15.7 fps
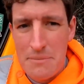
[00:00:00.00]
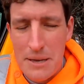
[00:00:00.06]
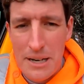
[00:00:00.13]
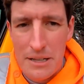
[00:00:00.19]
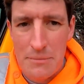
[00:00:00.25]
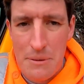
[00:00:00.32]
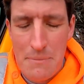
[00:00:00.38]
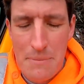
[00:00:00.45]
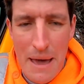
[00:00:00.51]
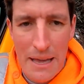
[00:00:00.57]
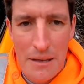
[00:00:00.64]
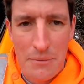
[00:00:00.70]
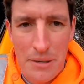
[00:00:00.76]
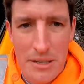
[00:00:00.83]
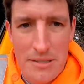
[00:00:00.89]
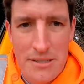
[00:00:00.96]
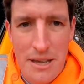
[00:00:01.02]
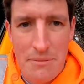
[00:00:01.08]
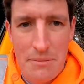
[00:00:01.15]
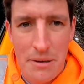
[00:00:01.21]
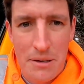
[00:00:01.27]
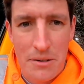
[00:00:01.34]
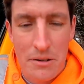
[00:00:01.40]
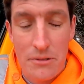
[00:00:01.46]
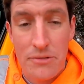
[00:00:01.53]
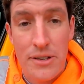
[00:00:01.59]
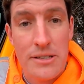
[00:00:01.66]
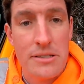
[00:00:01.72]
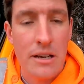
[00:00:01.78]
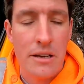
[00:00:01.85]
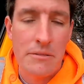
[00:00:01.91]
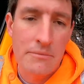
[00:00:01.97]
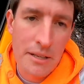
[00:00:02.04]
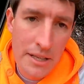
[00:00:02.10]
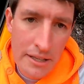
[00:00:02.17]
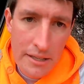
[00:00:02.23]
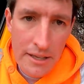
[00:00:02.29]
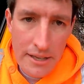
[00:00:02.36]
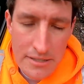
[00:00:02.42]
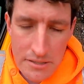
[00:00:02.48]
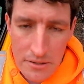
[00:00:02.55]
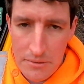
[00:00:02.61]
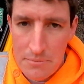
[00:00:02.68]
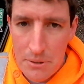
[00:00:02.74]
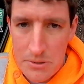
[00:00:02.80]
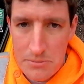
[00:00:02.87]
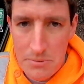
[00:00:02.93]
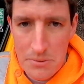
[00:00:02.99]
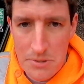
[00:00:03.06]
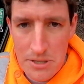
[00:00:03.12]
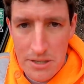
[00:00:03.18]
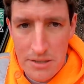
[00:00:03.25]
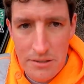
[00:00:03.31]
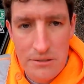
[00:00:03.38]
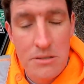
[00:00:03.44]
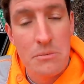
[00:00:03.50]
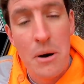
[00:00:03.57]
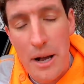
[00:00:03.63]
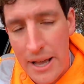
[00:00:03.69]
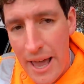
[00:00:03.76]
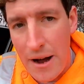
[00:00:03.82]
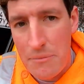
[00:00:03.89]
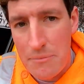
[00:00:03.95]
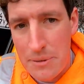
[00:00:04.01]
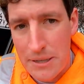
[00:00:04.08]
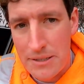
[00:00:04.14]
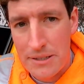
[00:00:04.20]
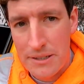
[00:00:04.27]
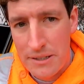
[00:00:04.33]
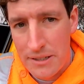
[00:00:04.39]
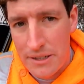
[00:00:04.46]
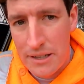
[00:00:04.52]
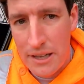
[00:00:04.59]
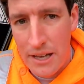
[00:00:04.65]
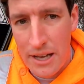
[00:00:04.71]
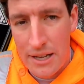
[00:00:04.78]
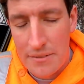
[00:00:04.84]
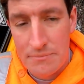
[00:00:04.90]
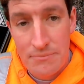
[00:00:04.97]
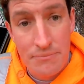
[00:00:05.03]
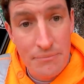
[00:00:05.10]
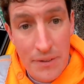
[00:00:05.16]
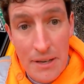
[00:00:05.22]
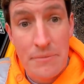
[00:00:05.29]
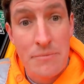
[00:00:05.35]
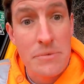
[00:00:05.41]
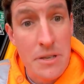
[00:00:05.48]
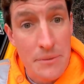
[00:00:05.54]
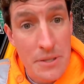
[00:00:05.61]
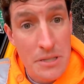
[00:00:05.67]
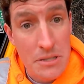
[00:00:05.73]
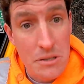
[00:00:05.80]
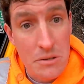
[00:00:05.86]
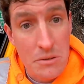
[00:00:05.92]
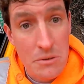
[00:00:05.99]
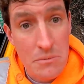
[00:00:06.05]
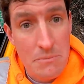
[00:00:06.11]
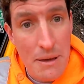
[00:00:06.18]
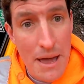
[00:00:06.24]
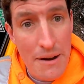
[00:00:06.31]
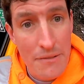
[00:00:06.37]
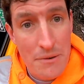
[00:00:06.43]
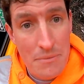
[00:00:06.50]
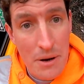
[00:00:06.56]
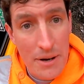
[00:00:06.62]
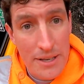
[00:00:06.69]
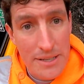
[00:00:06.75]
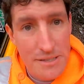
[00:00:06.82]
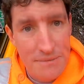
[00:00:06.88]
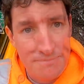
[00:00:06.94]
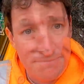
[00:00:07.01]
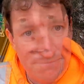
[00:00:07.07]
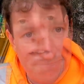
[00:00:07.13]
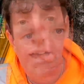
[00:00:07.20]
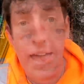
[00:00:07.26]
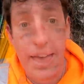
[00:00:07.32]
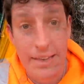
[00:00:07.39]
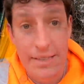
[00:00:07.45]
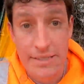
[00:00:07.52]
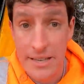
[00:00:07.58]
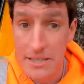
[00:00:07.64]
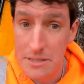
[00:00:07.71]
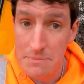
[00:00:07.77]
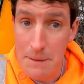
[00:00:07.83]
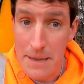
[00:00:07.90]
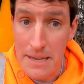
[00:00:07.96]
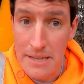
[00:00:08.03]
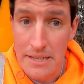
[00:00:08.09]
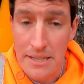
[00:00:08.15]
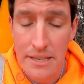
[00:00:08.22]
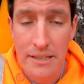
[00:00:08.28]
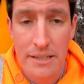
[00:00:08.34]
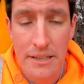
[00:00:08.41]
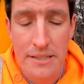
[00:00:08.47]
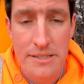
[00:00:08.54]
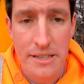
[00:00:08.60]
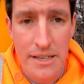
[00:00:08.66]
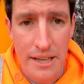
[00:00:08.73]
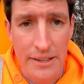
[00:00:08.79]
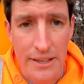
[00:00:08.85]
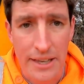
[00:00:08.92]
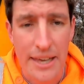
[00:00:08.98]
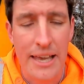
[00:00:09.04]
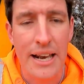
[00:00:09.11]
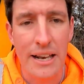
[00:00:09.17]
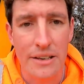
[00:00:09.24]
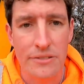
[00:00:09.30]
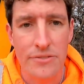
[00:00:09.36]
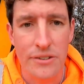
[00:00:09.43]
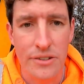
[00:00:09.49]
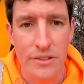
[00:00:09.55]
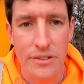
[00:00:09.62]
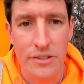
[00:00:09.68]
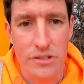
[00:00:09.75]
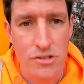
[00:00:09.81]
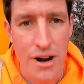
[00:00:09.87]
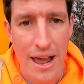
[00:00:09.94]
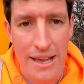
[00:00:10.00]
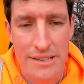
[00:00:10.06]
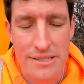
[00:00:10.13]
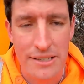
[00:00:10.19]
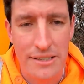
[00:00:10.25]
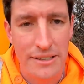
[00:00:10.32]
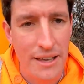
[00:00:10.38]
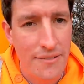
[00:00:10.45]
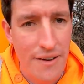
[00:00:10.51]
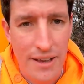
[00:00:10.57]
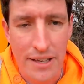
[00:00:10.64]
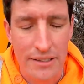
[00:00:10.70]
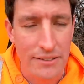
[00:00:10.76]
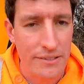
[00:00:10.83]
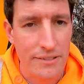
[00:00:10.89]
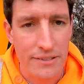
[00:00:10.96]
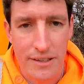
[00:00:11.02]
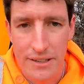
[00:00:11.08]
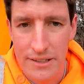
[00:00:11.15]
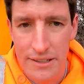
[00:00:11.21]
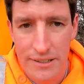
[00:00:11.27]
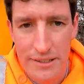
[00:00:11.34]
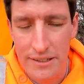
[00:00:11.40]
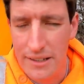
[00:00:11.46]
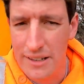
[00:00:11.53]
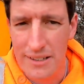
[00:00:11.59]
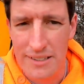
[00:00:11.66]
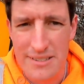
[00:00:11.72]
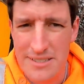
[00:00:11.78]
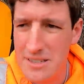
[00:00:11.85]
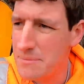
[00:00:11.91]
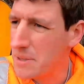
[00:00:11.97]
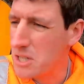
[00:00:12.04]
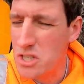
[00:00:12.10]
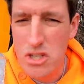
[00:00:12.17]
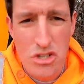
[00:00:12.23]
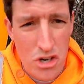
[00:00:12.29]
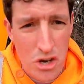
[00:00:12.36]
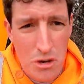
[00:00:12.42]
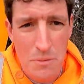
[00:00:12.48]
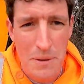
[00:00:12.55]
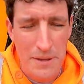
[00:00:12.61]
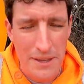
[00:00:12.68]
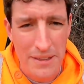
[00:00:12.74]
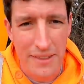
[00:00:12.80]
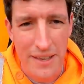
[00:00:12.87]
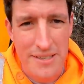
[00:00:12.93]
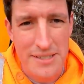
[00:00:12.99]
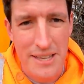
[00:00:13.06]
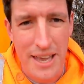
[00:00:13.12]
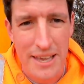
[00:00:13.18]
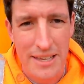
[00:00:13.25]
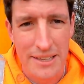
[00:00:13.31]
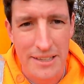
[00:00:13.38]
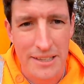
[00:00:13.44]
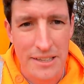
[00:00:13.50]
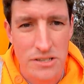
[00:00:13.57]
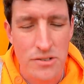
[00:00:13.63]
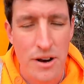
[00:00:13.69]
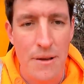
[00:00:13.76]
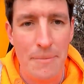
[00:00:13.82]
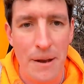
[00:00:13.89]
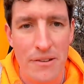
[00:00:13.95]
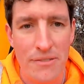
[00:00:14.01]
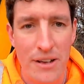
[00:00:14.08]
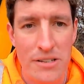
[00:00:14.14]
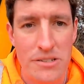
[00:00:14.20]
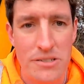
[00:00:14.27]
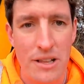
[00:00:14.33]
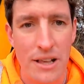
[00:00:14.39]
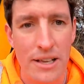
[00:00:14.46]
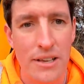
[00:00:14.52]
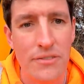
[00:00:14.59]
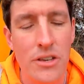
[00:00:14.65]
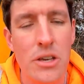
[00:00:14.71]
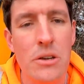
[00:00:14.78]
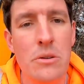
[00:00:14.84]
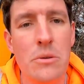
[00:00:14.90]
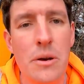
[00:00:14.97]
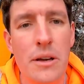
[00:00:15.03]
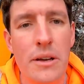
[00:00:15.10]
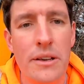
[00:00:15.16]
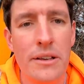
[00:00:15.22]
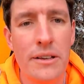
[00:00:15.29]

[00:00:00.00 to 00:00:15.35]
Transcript: be a little bit baggy when you're stepping on and off it. So it's not impossible to work out, but something to bear in mind. Excess speed is another killer for tracks, and they reckon something stupid. They say, these track manufacturers, like if you